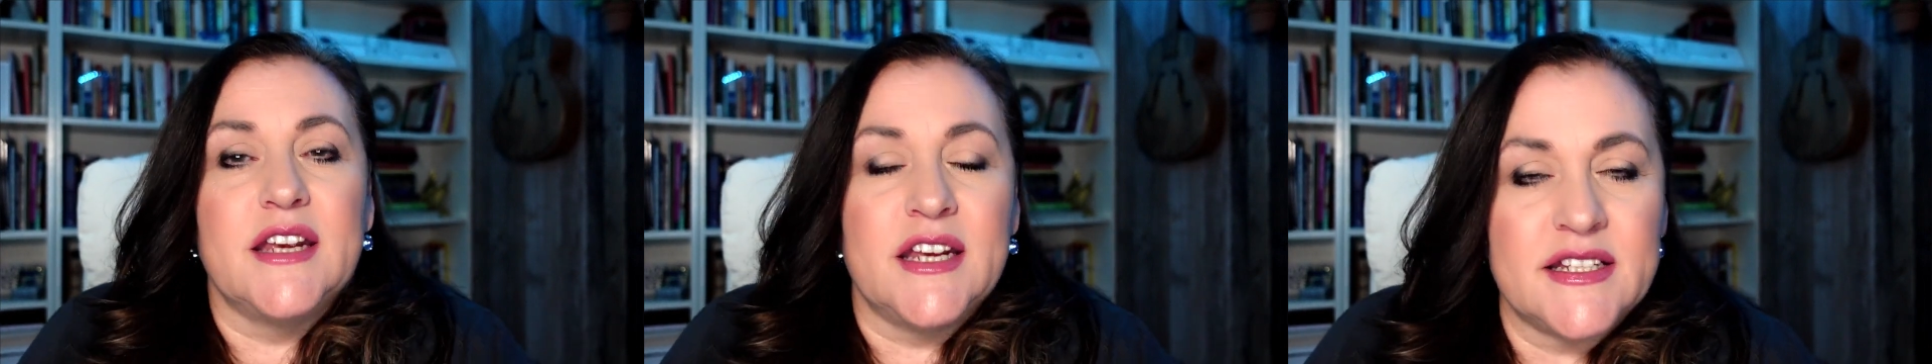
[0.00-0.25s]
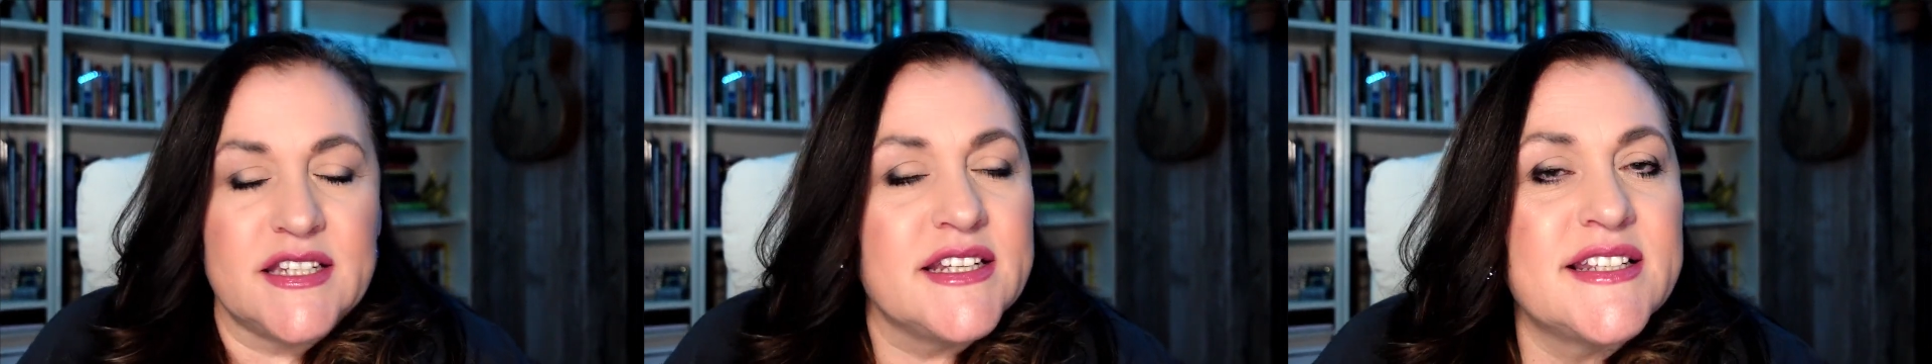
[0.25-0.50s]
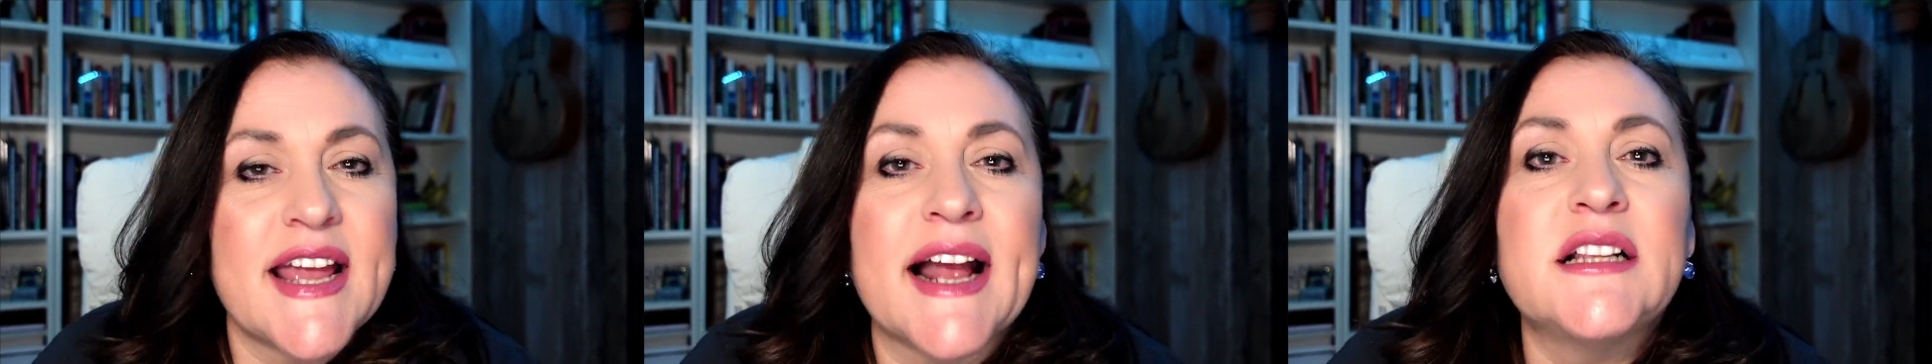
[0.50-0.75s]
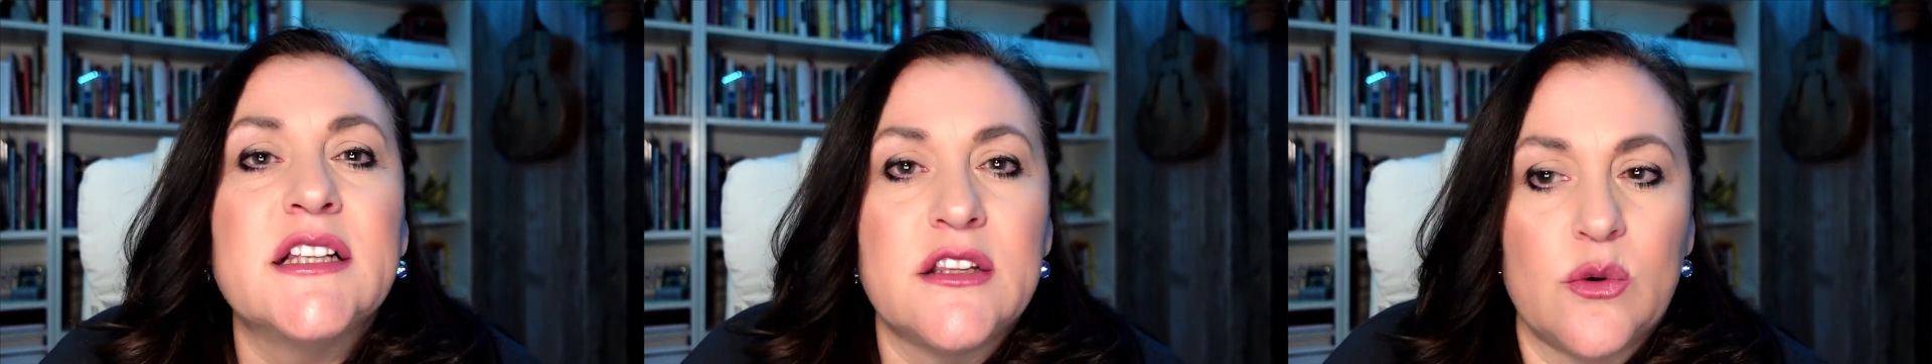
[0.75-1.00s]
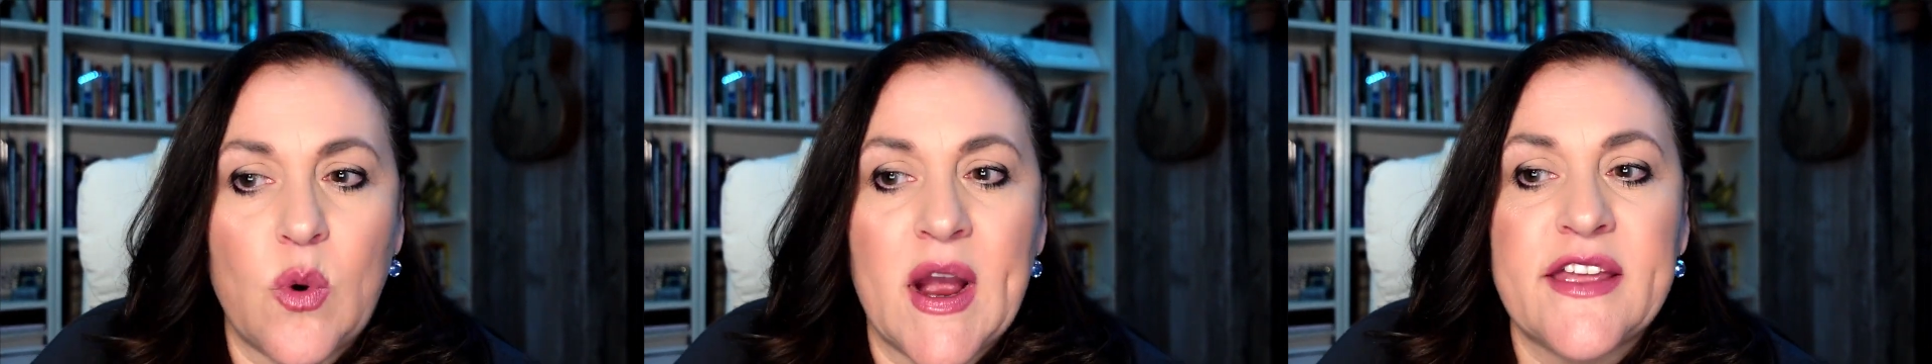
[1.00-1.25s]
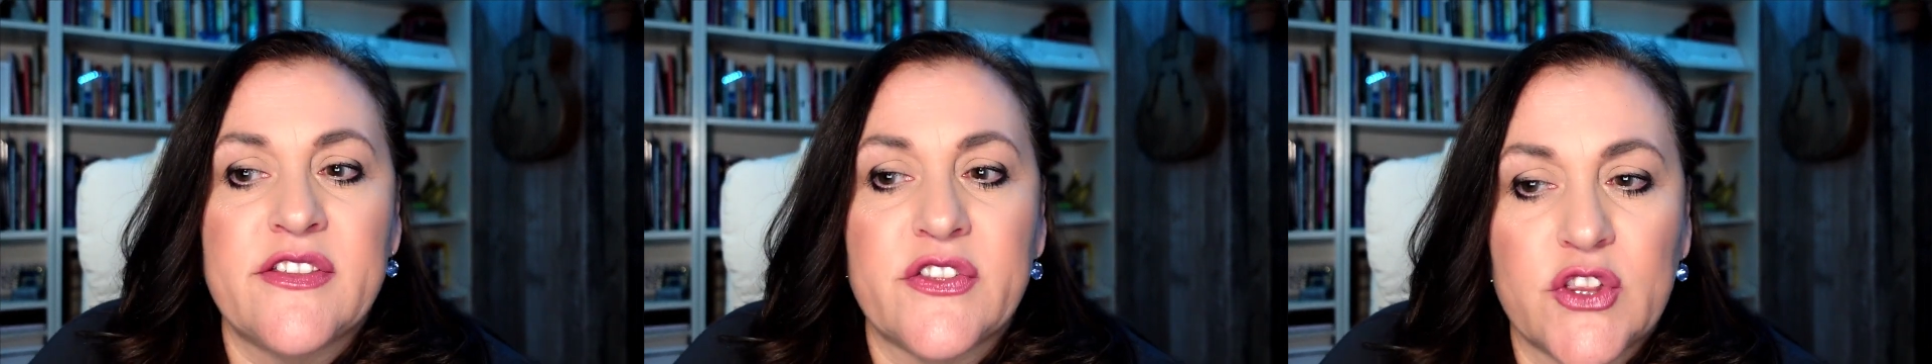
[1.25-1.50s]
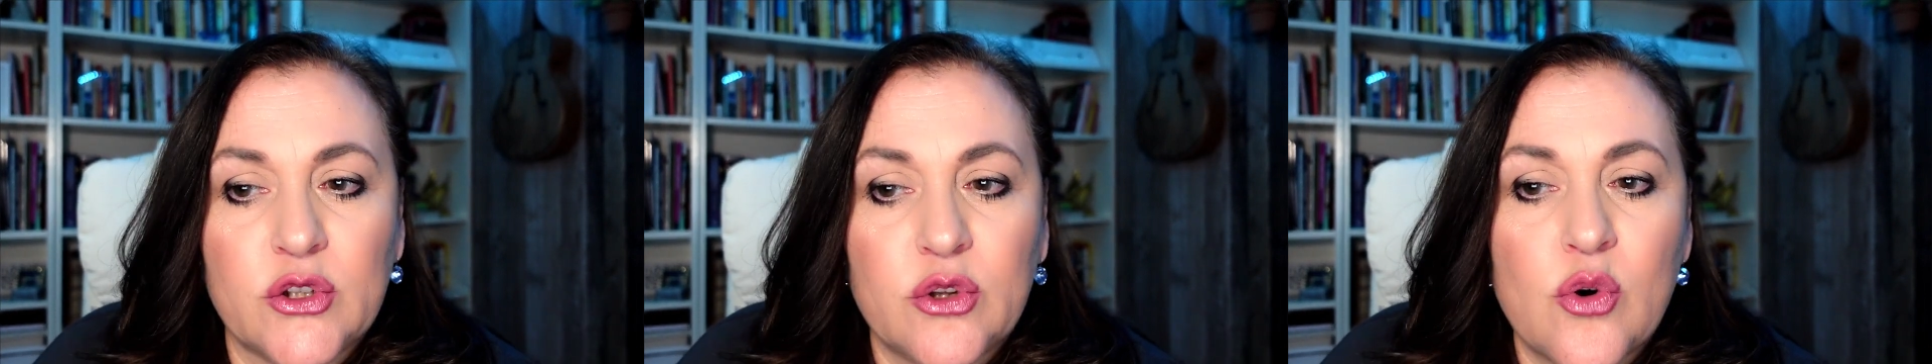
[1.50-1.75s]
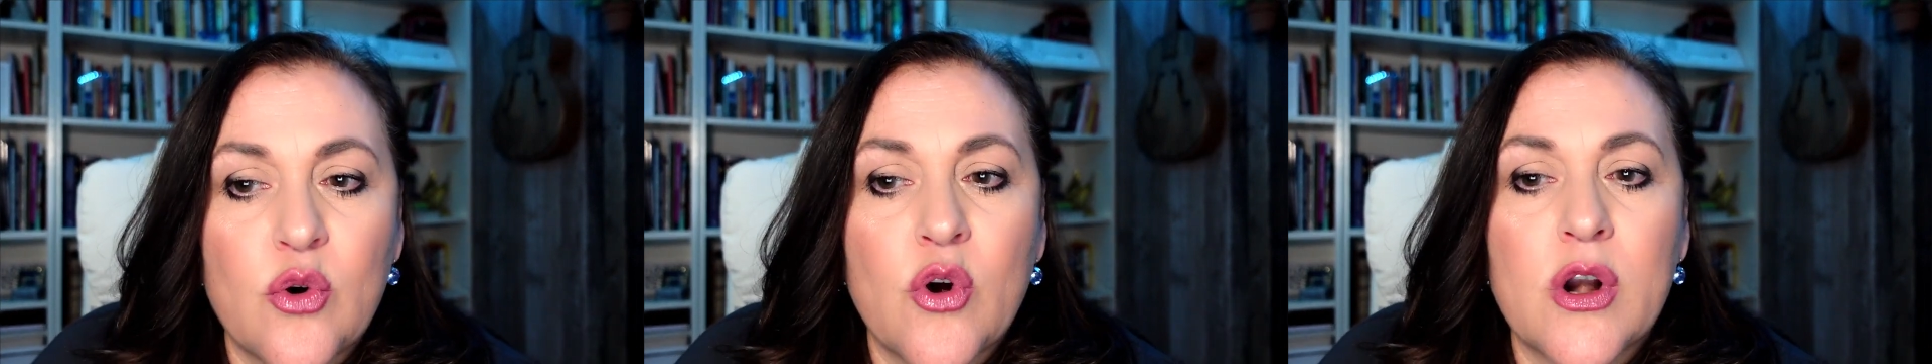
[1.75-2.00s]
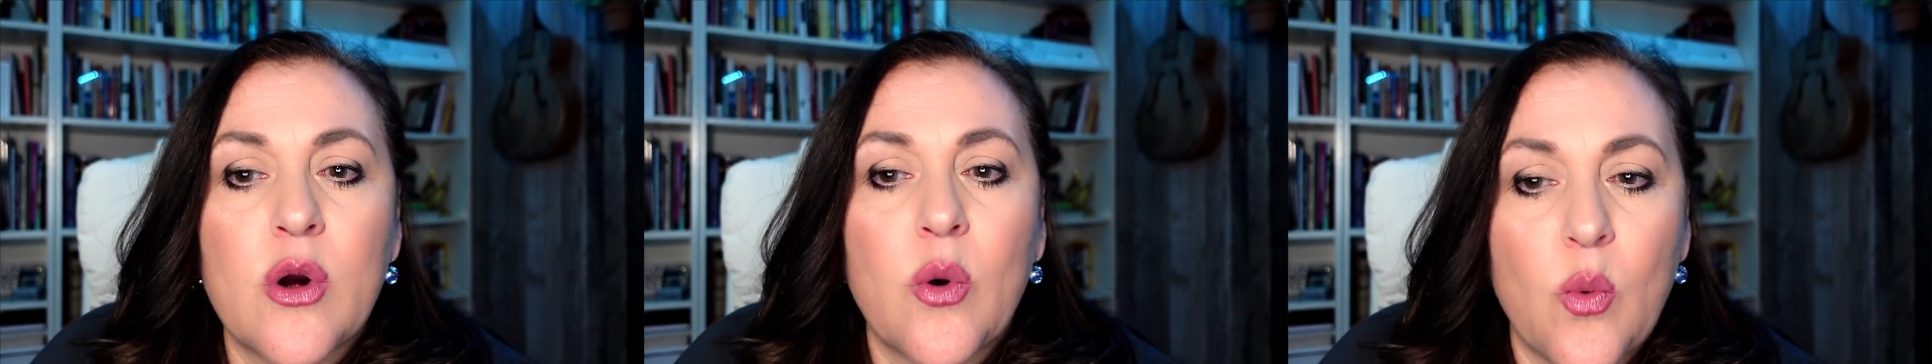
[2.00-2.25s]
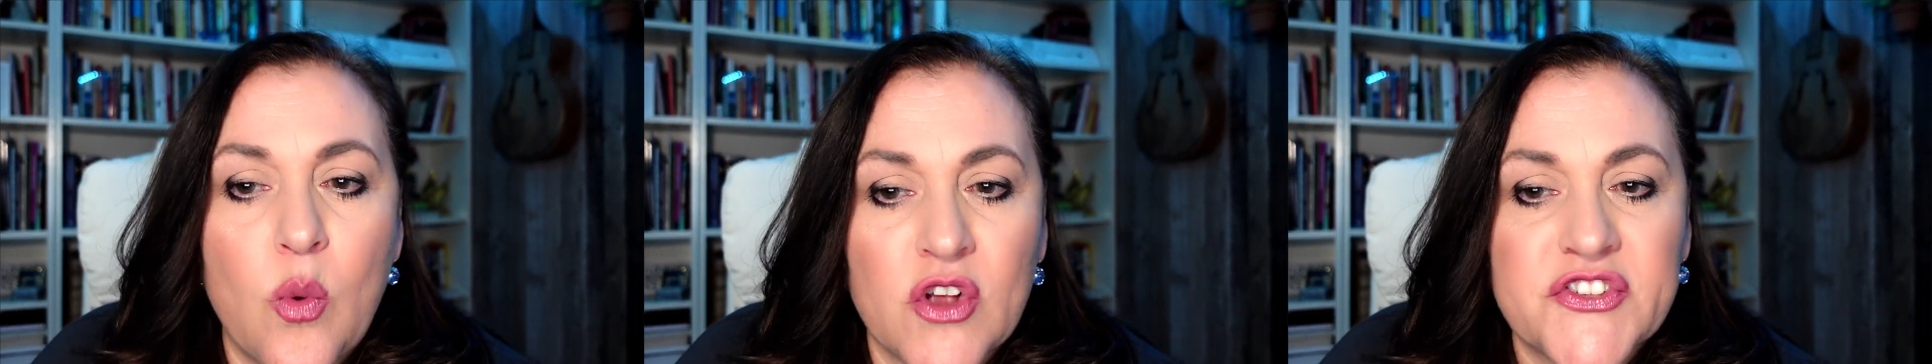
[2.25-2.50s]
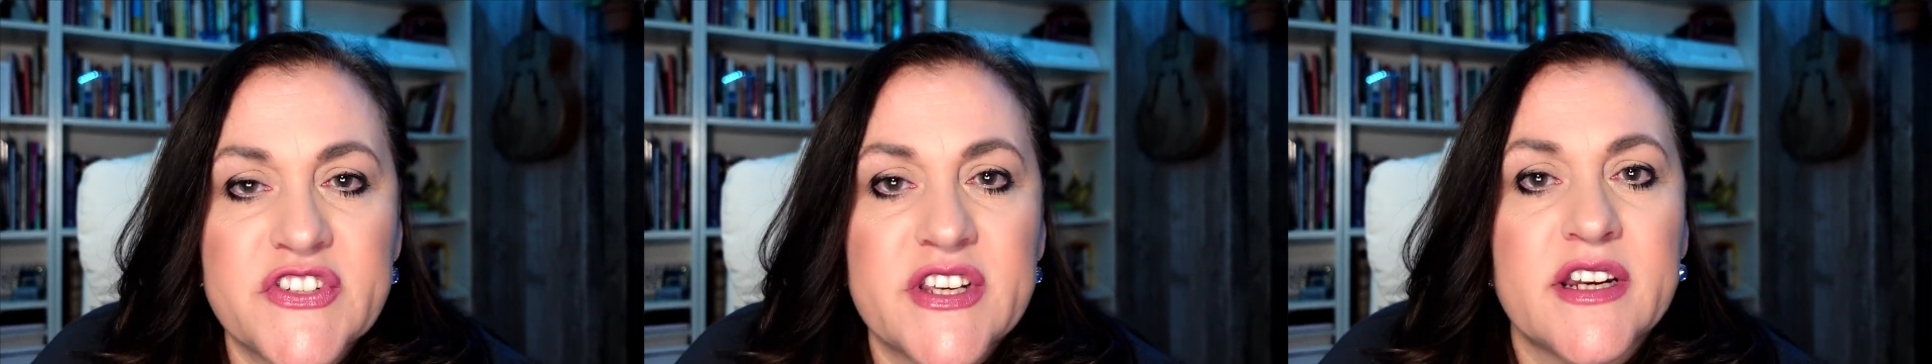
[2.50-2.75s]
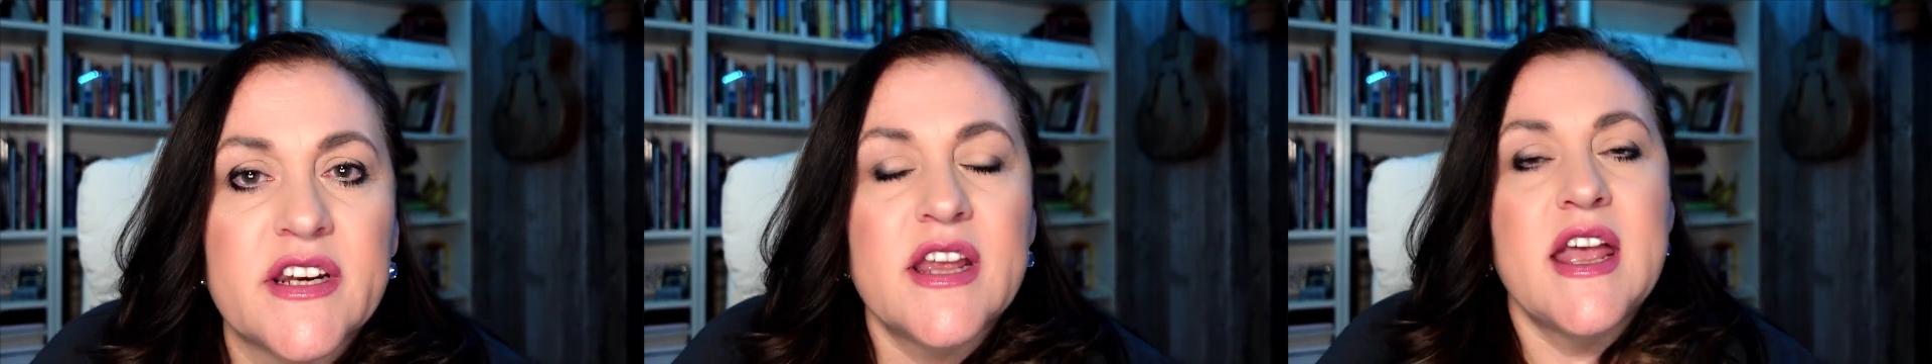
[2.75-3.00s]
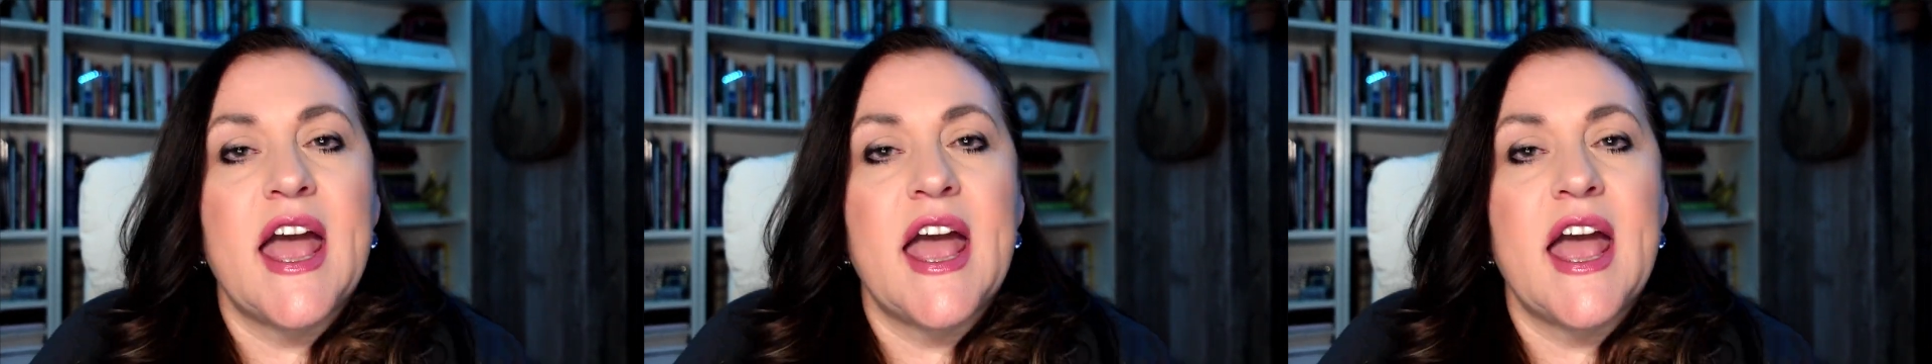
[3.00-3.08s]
It's exactly the way that the Lord wants it.